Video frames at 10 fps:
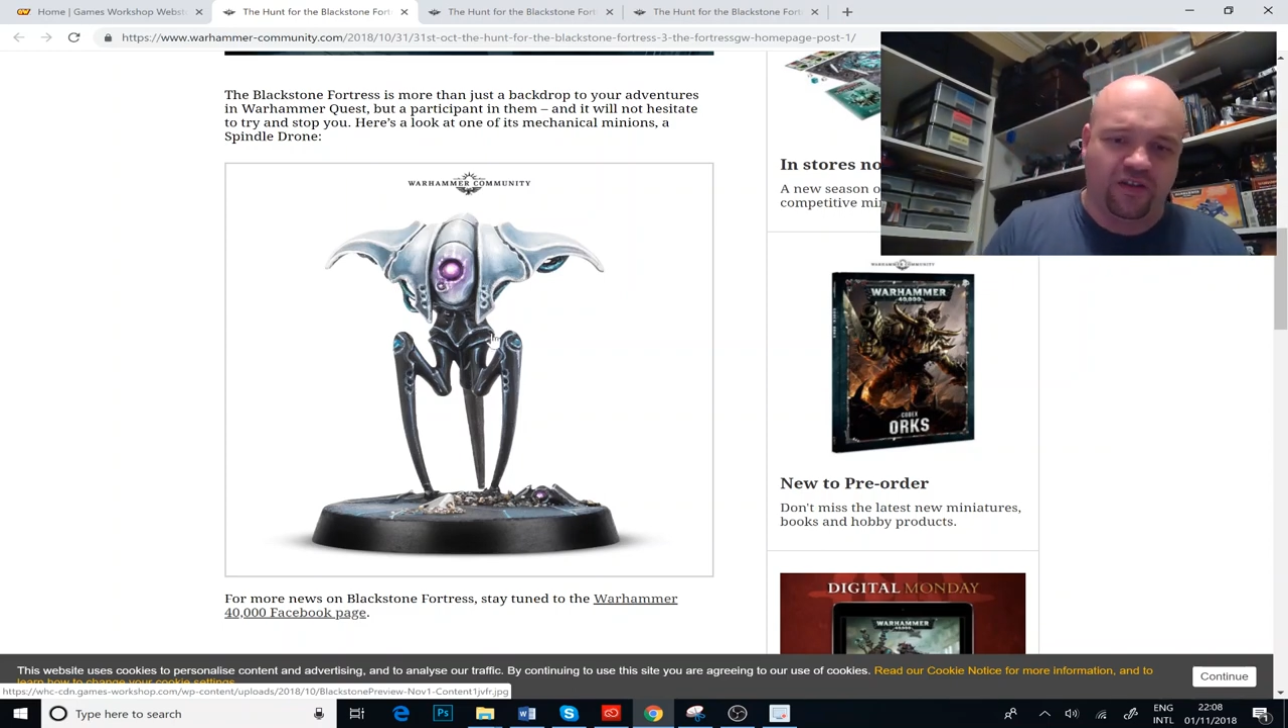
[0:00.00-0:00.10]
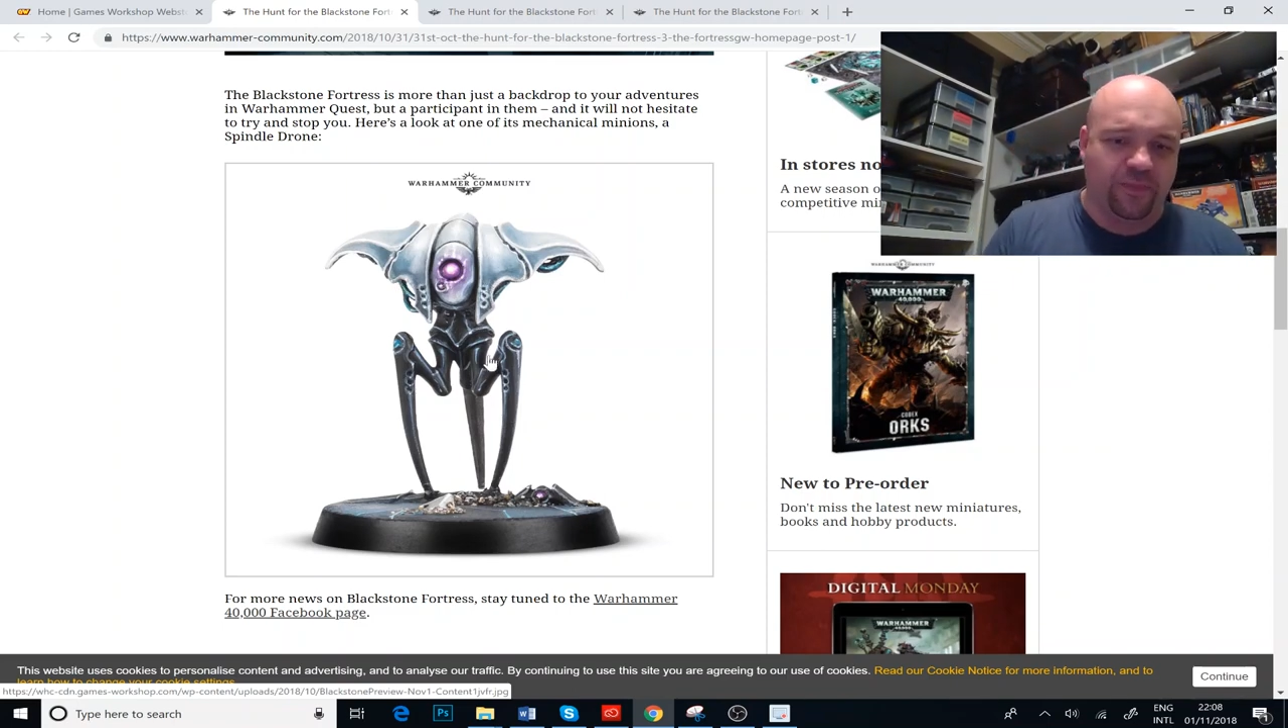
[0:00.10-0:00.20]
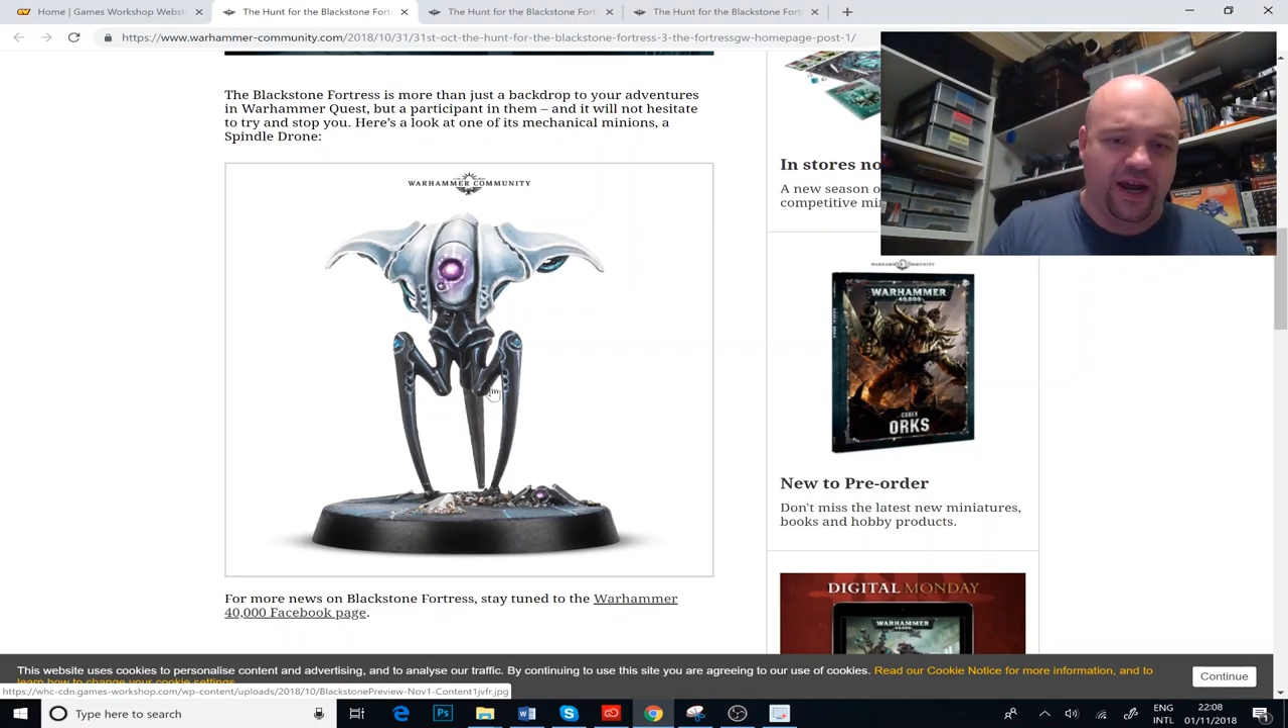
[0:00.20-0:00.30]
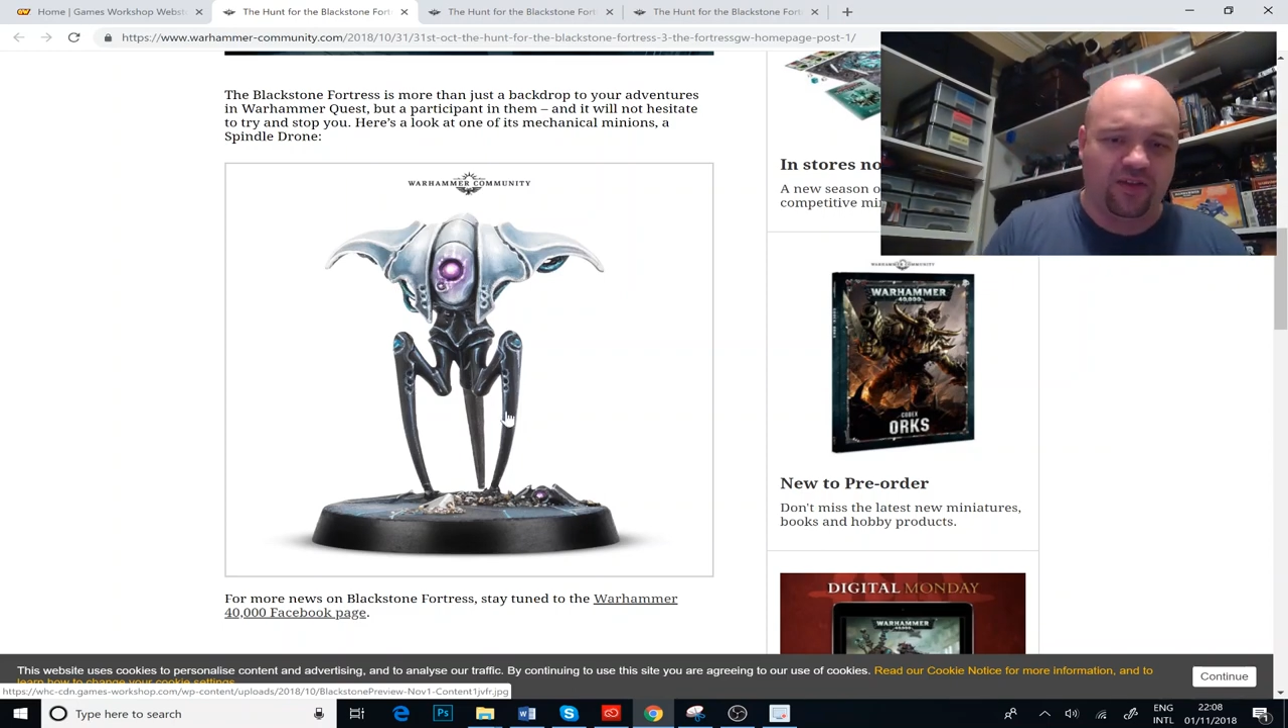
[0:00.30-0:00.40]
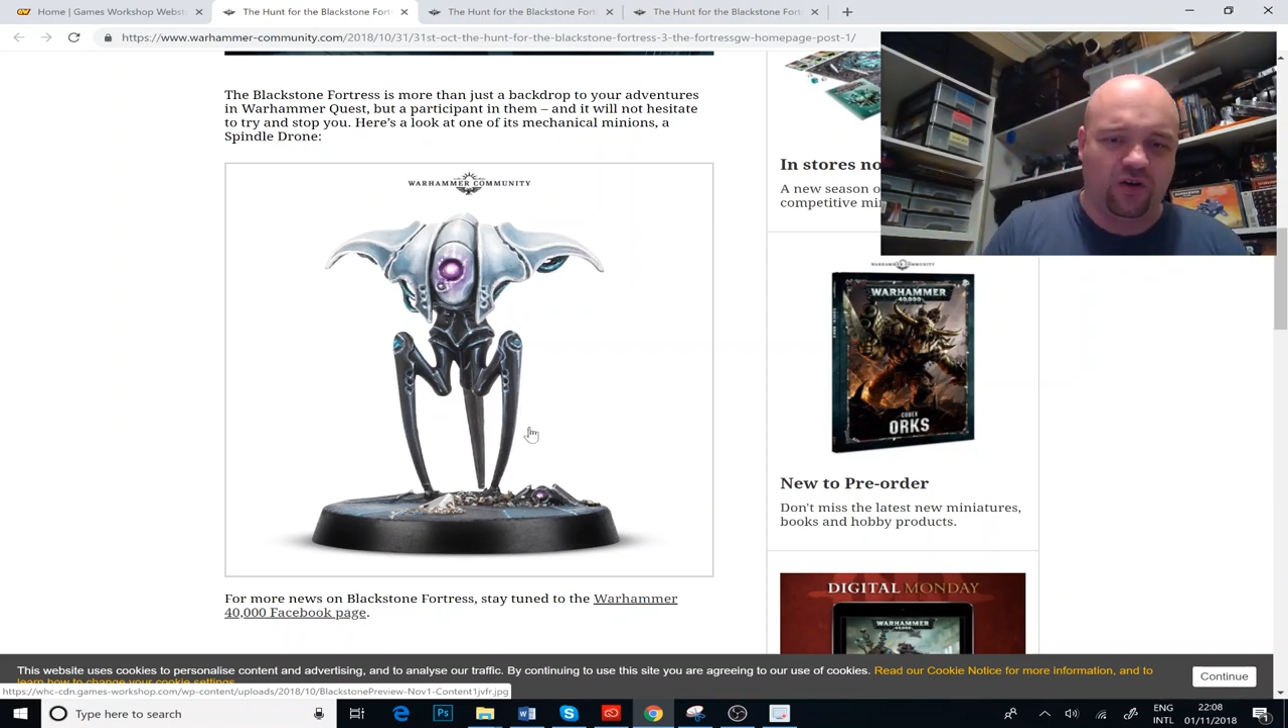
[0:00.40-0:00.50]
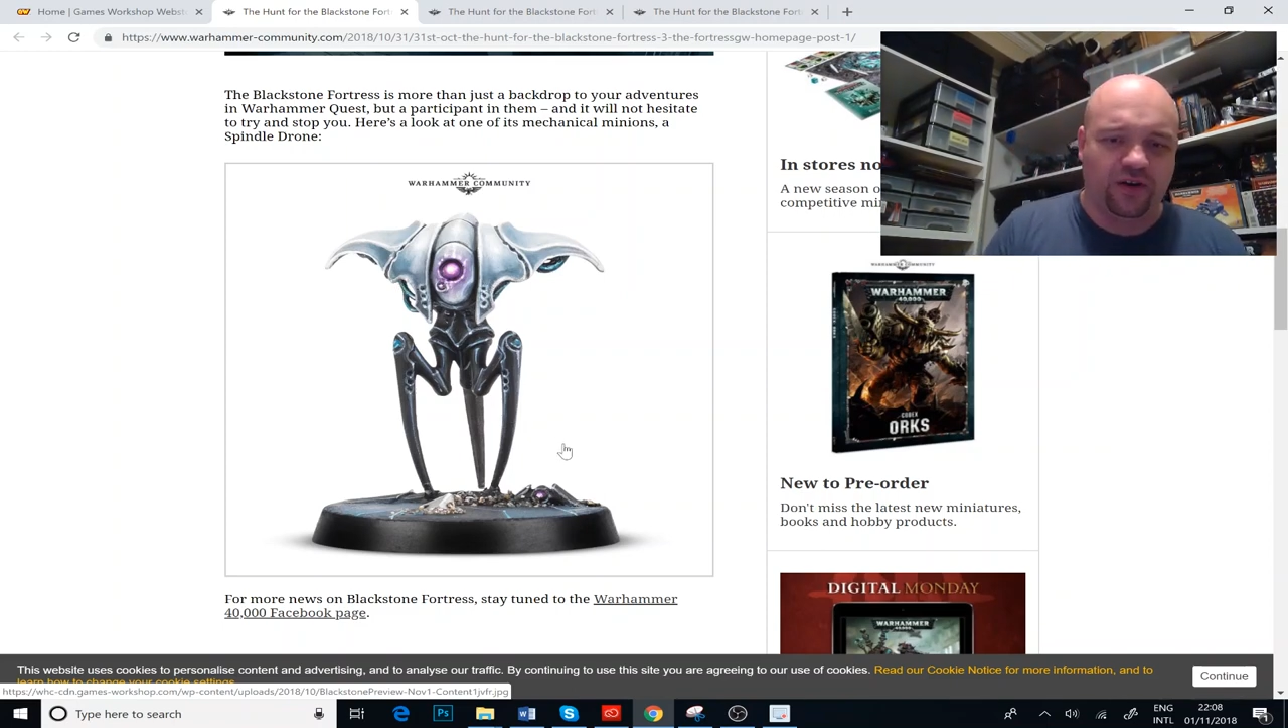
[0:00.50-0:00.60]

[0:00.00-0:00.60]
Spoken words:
Space